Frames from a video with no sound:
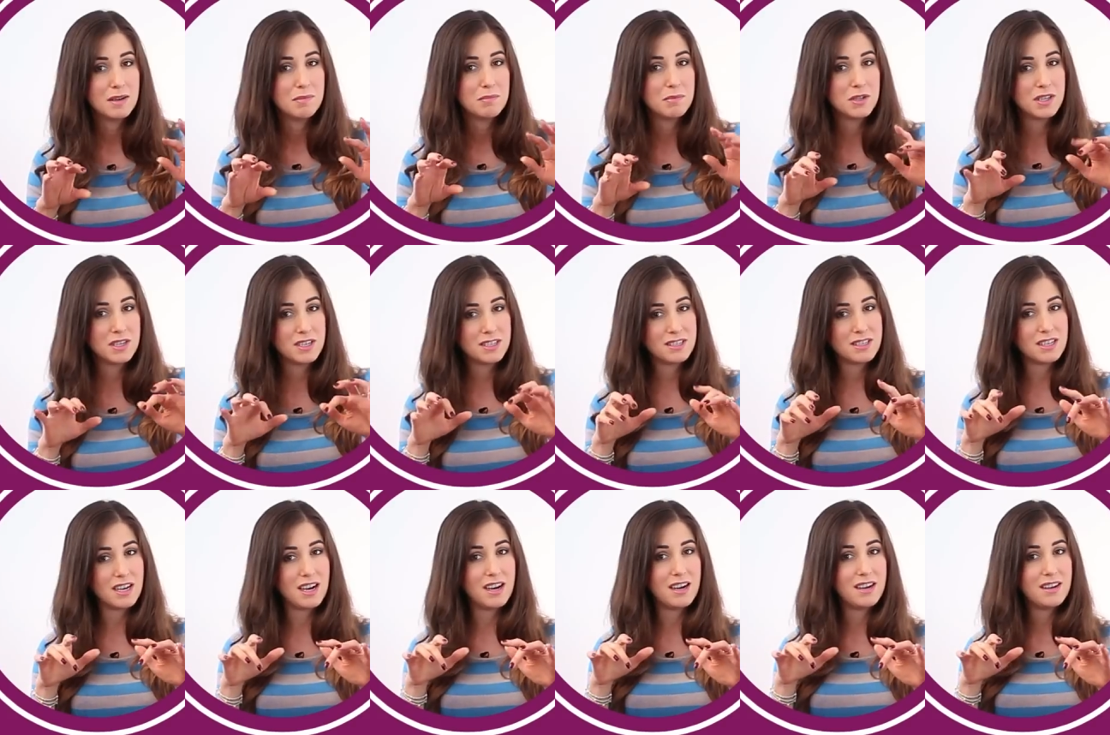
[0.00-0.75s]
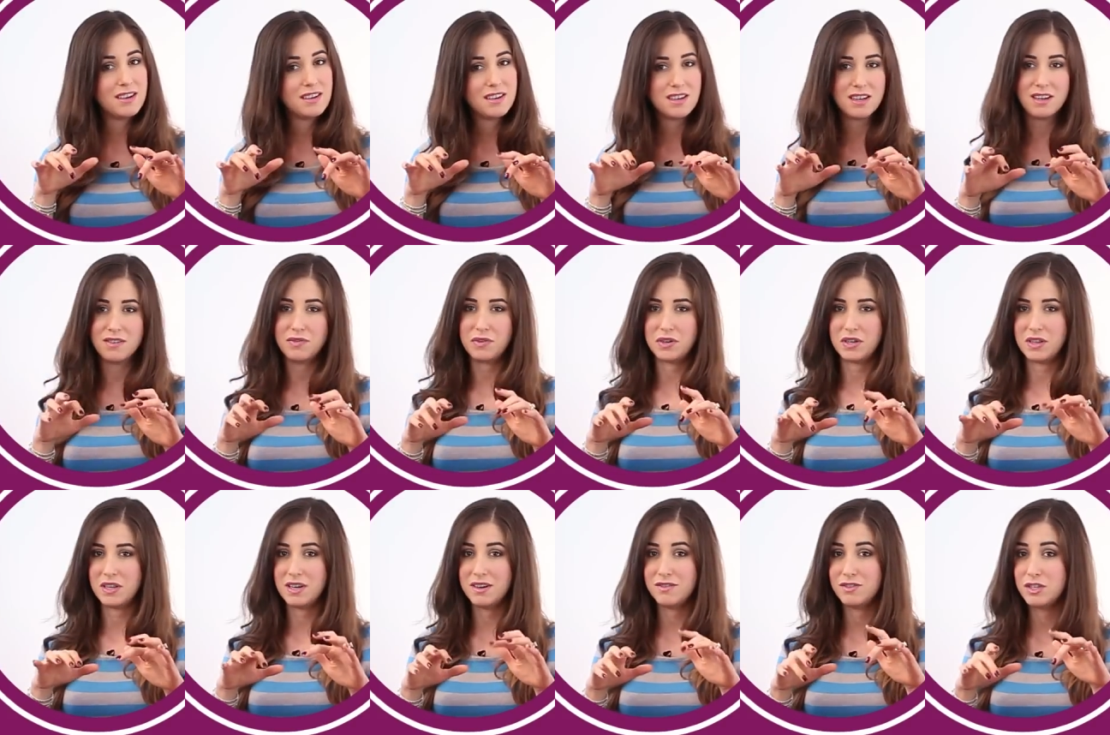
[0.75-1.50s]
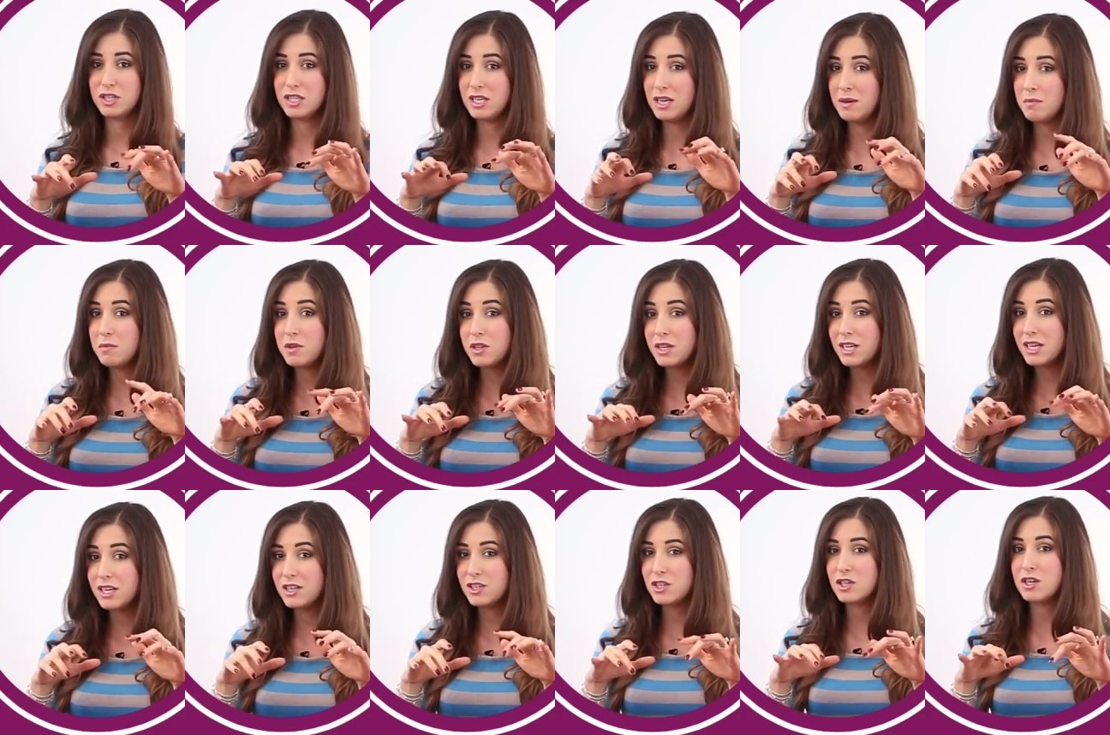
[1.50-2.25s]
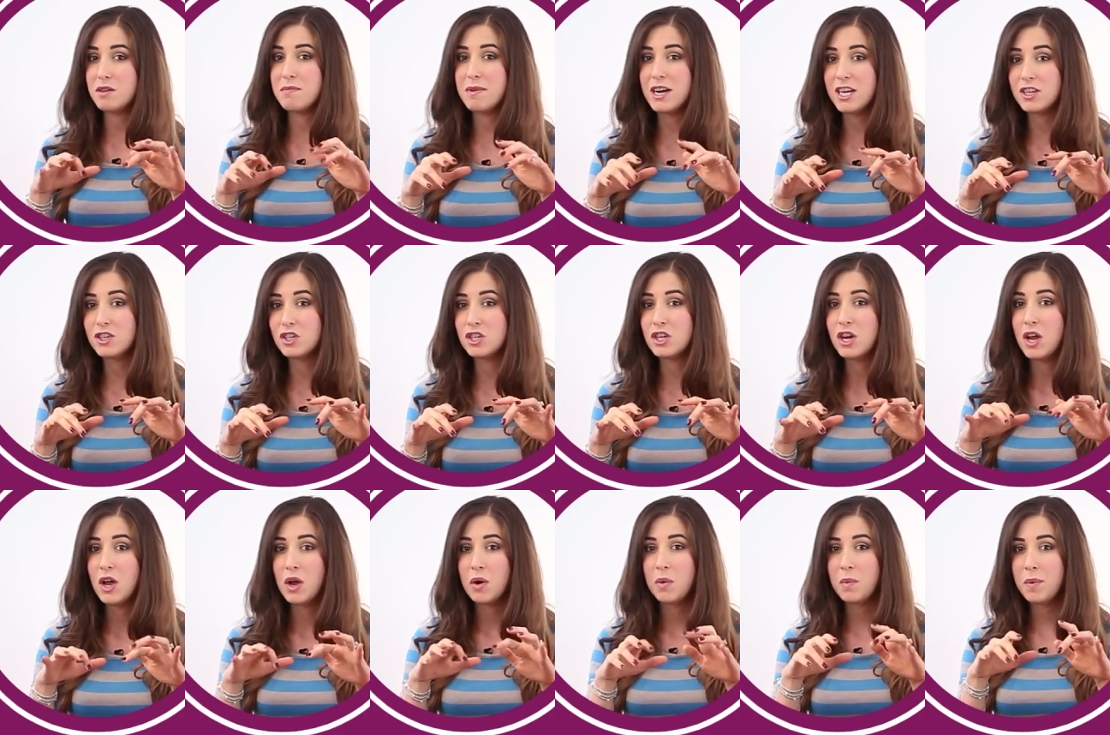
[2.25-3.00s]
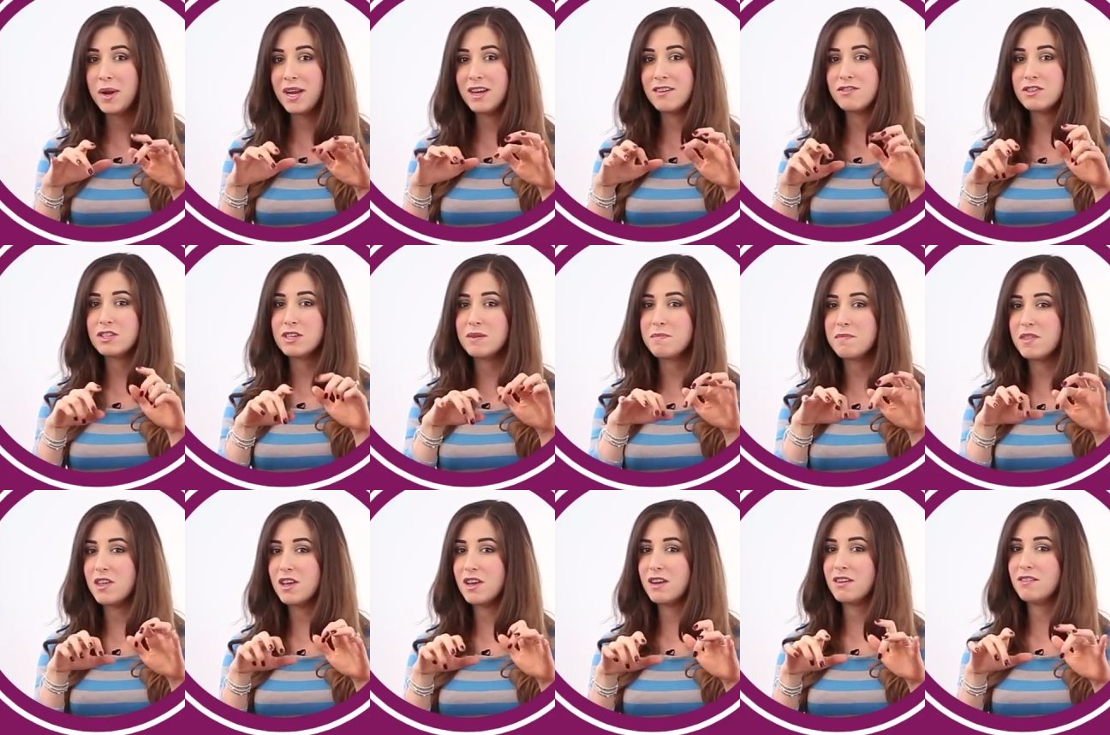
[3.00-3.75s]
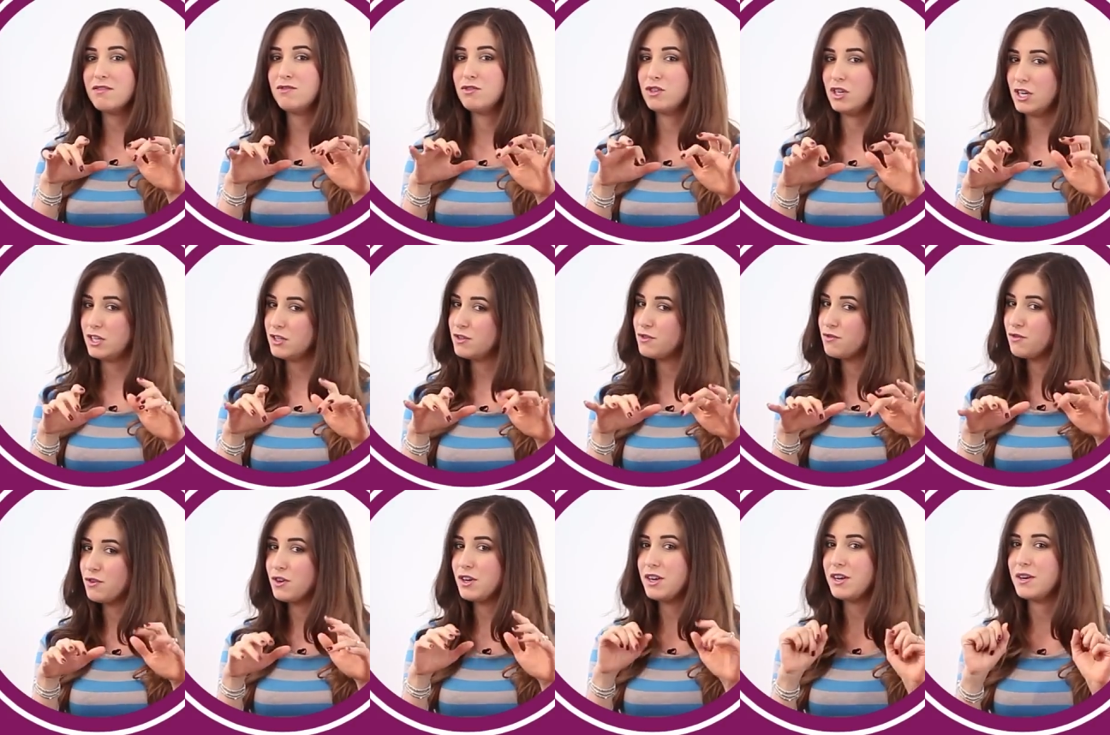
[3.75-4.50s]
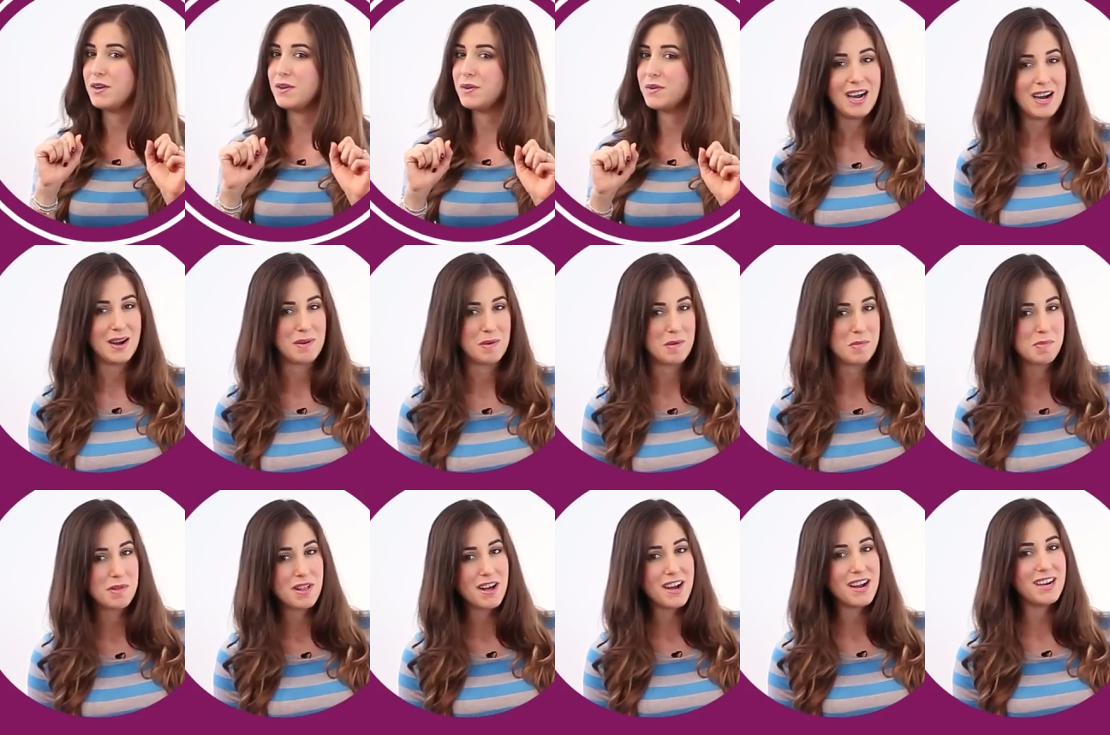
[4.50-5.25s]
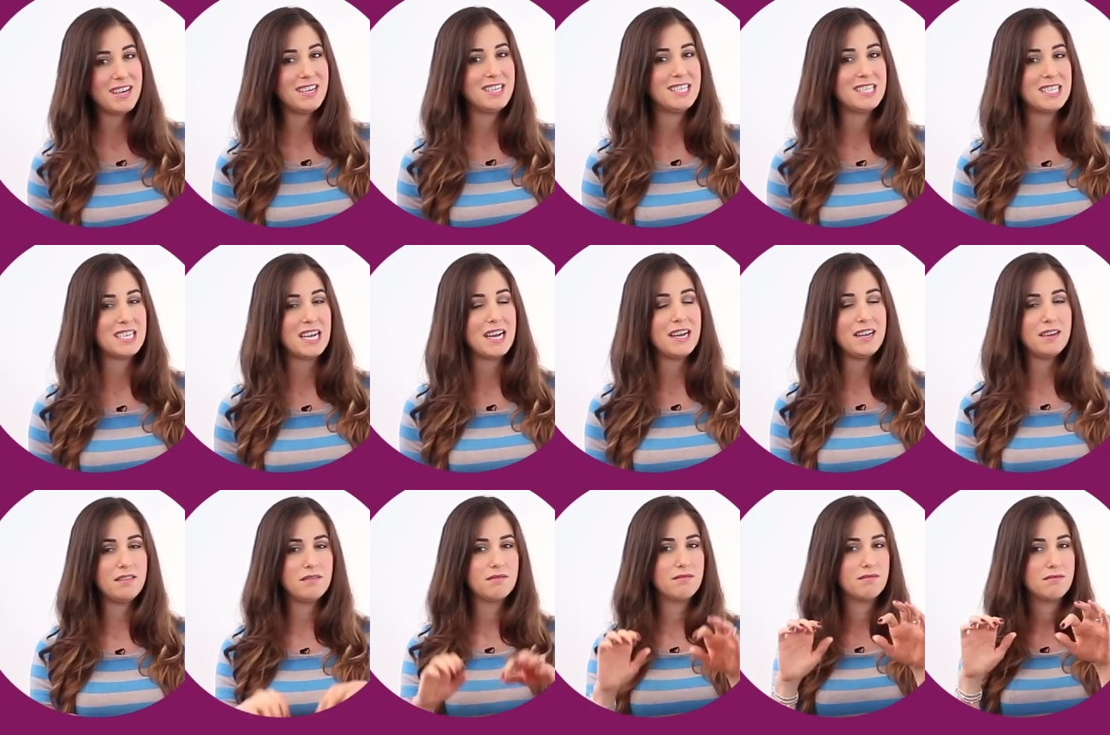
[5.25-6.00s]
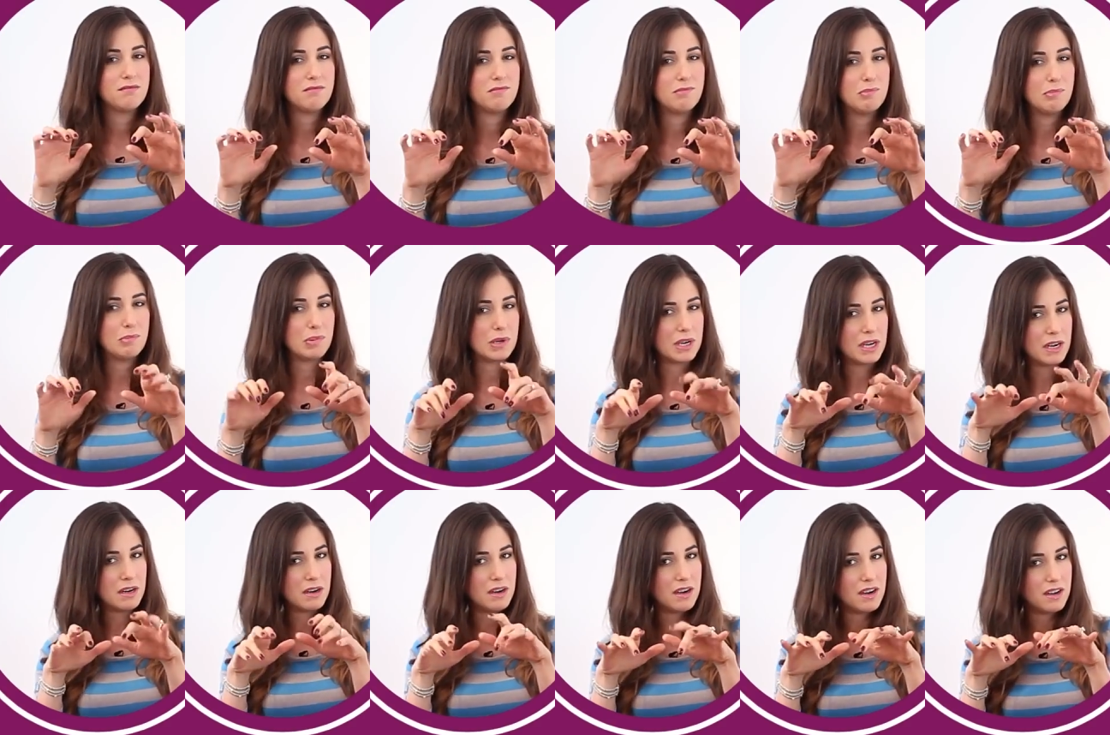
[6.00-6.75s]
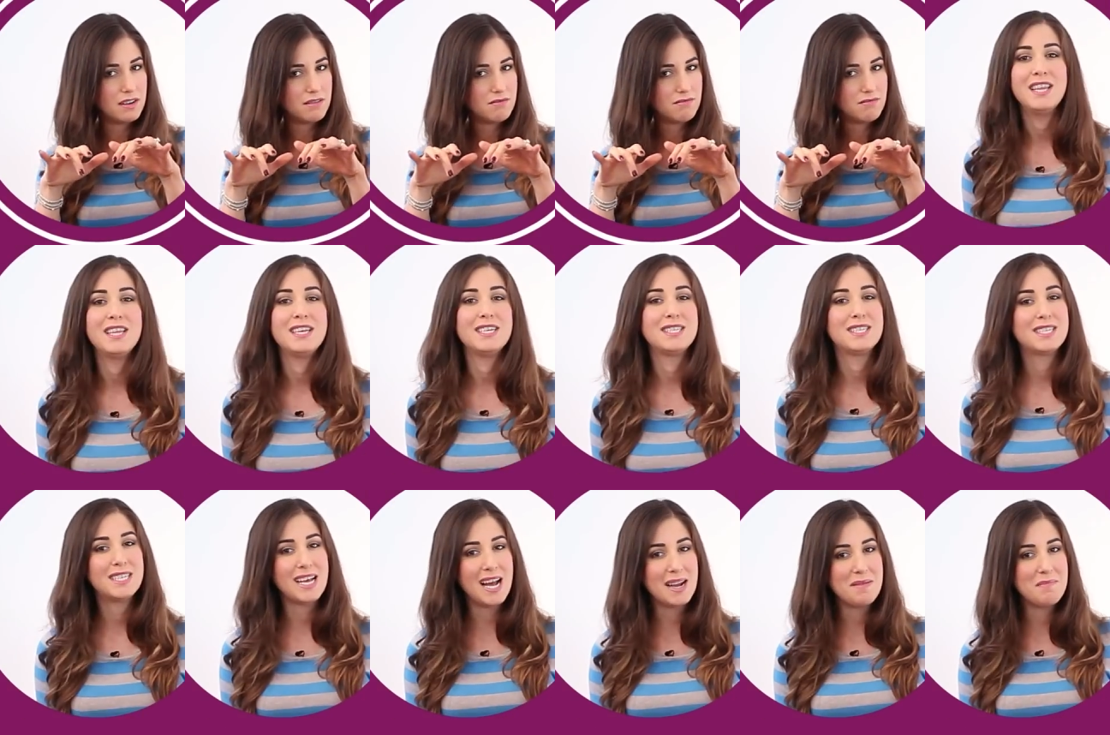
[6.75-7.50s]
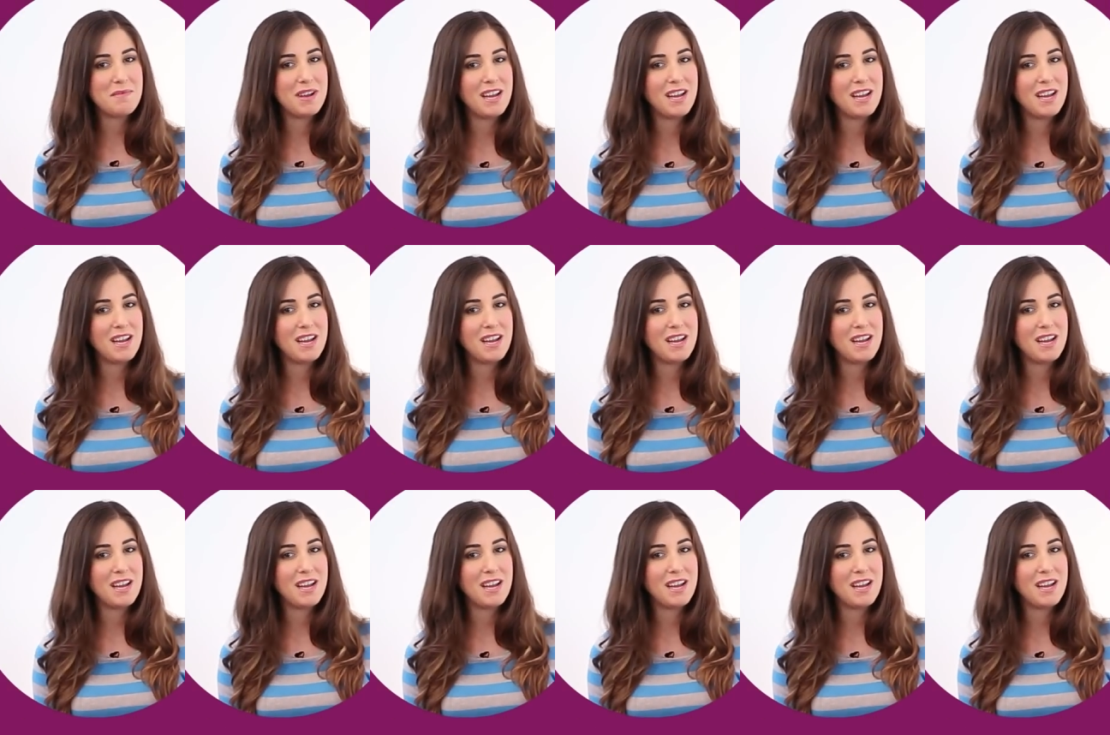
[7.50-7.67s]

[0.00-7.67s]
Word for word: "Melissa, if you love steam cleaning so much, we have something just for you." I replied and said, "Bring it on." And they sent